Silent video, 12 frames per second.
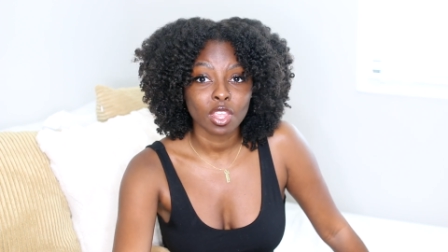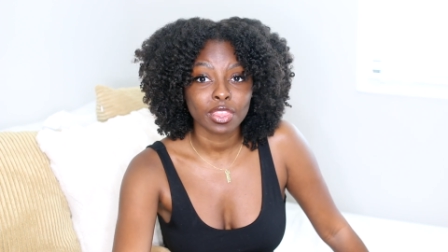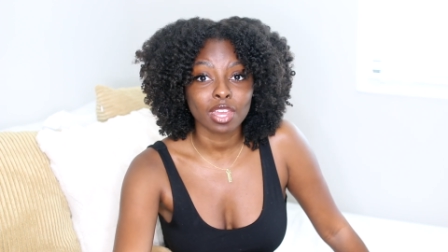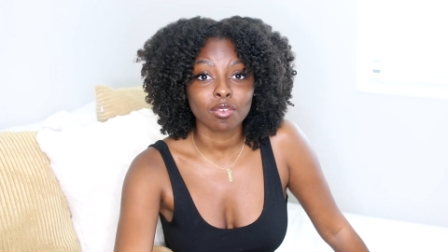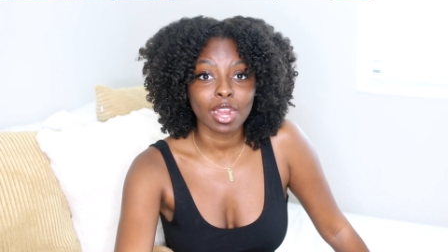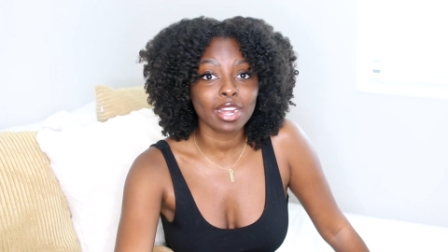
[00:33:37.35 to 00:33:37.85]

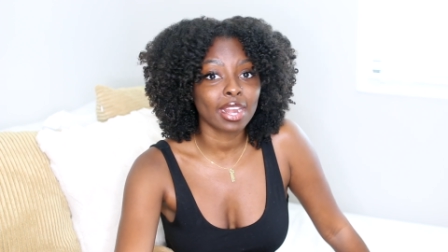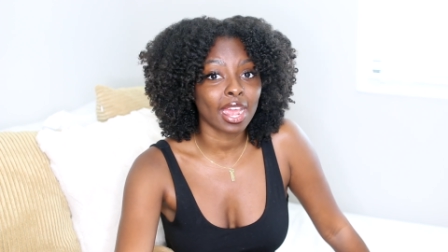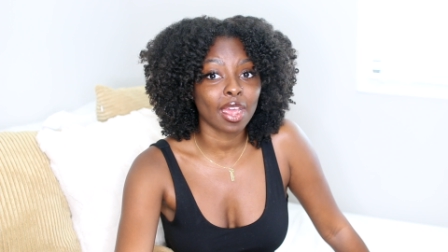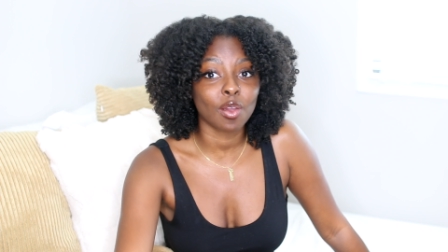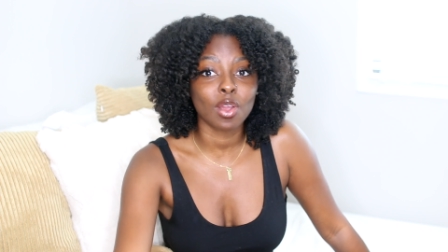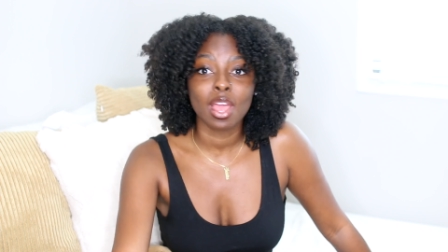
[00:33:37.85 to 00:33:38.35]
that right
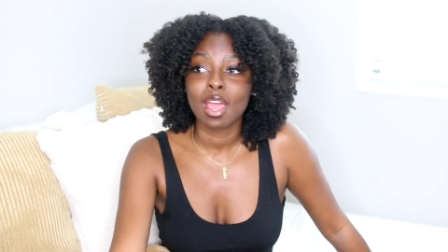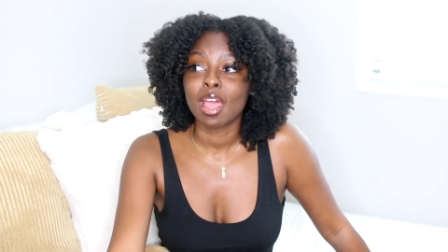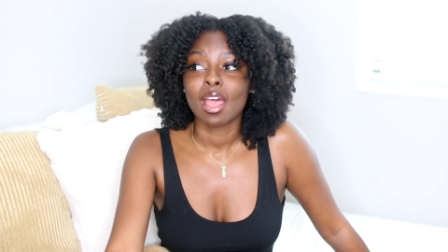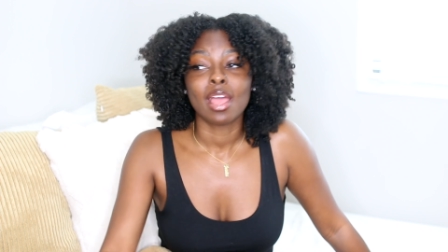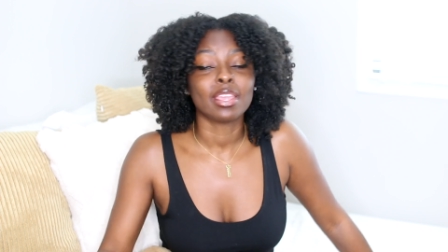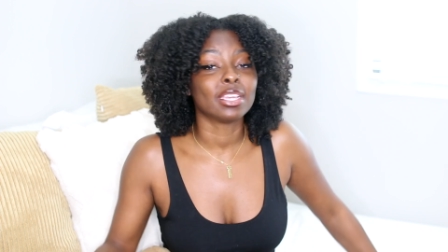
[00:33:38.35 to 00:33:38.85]
now
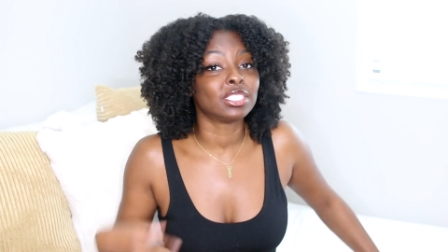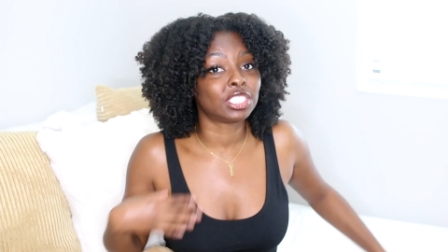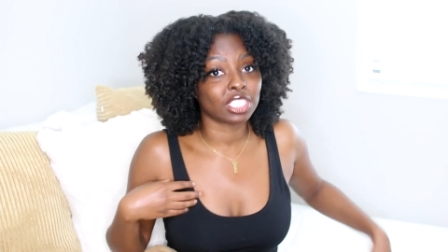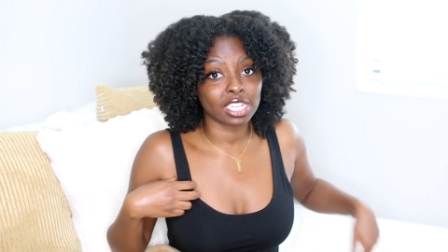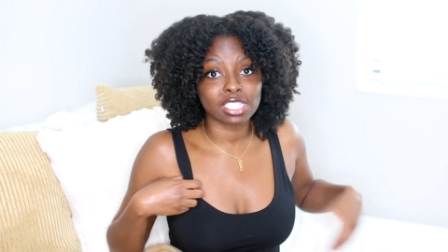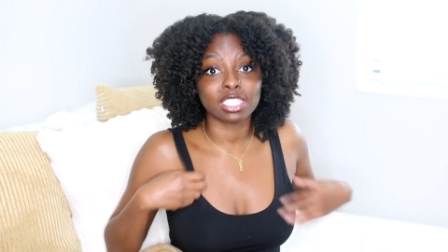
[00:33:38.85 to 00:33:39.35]
you
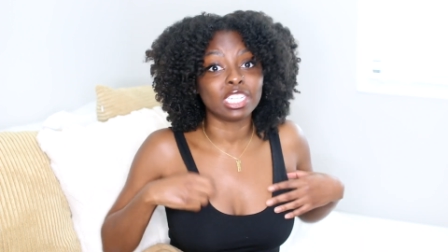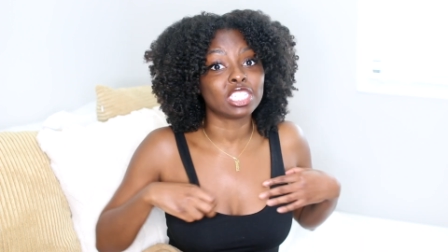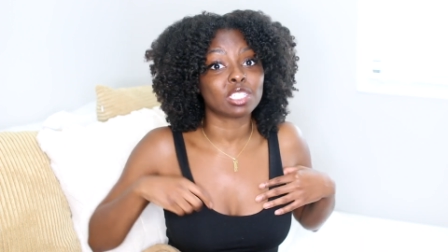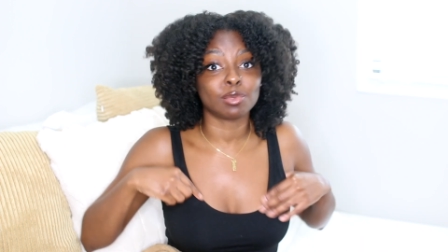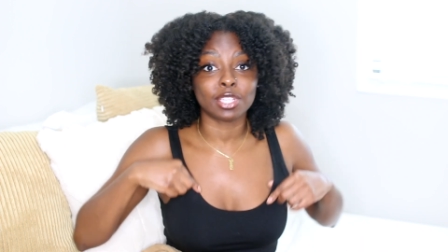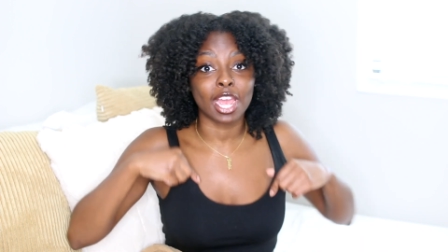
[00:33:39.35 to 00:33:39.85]
just
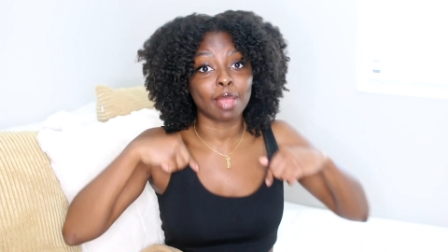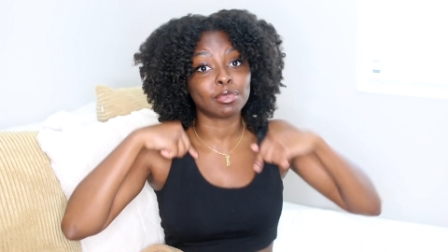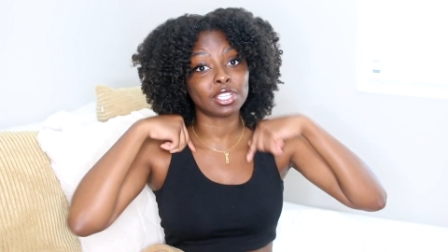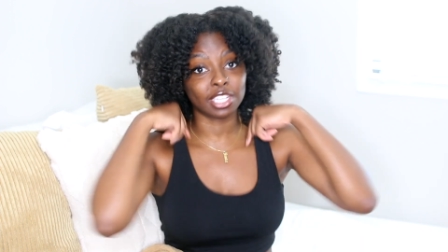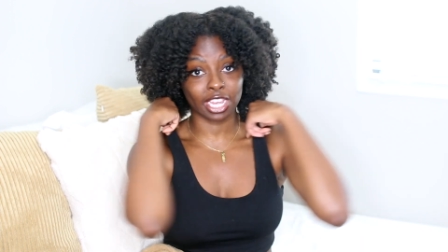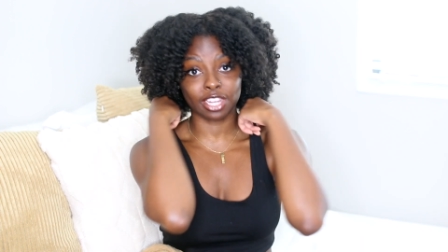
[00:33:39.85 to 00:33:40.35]
need some time
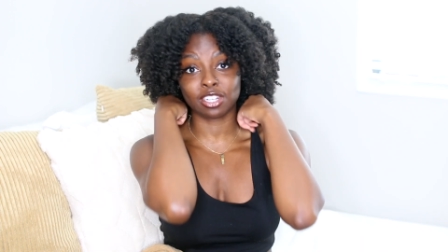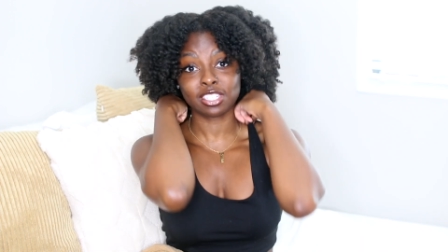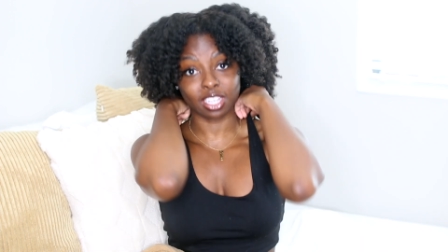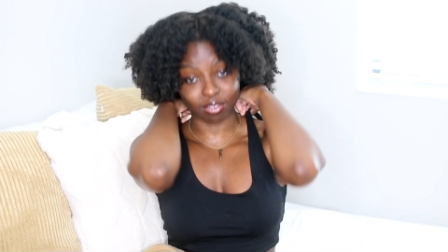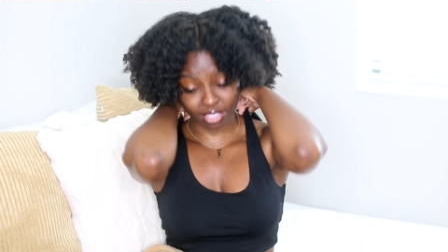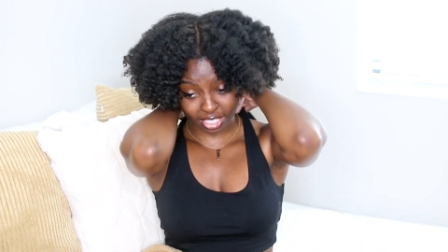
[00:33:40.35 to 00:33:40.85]
to get
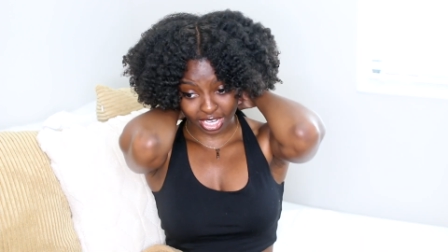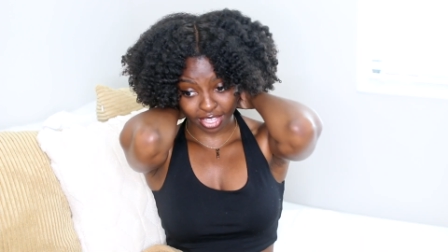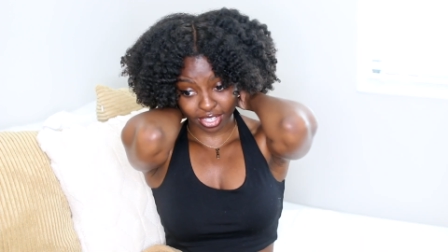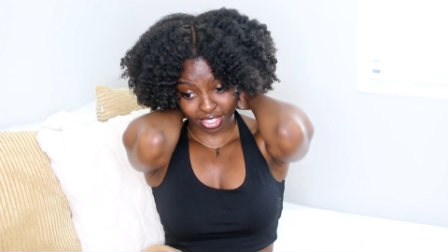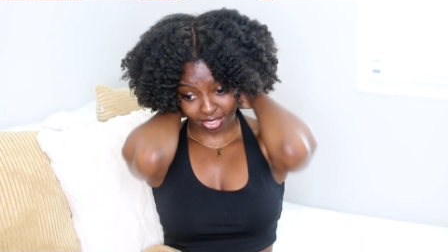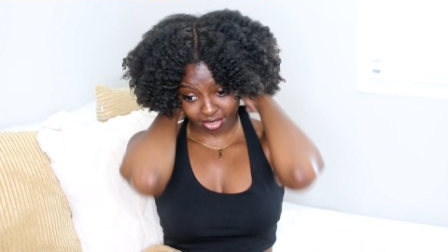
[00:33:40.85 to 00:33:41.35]
yourself
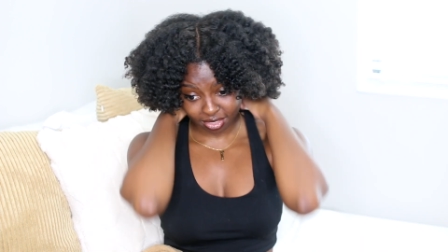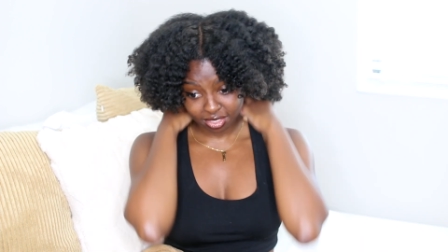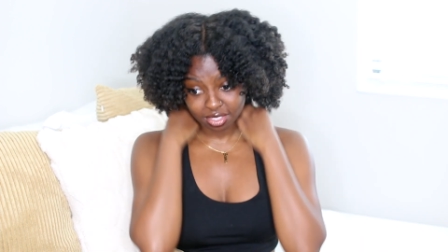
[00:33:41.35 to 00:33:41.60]
together.